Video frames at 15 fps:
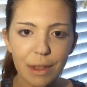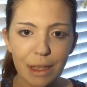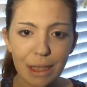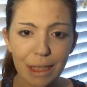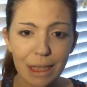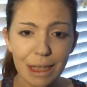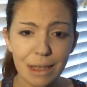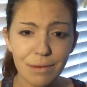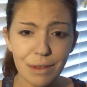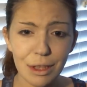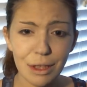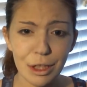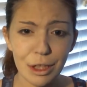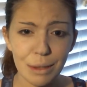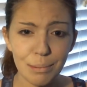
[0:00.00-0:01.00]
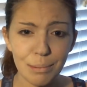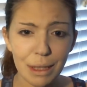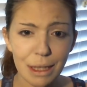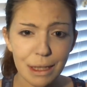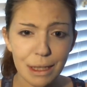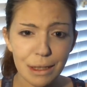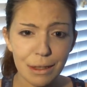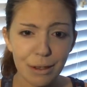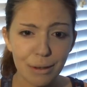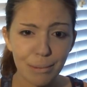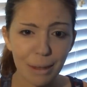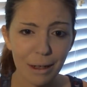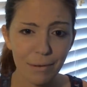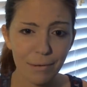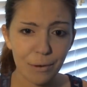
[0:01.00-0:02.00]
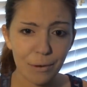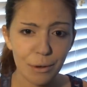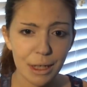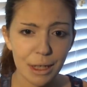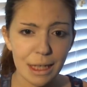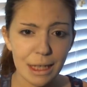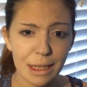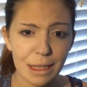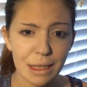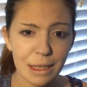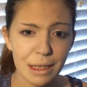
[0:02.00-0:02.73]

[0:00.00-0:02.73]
Doesn't even look blended on my forehead.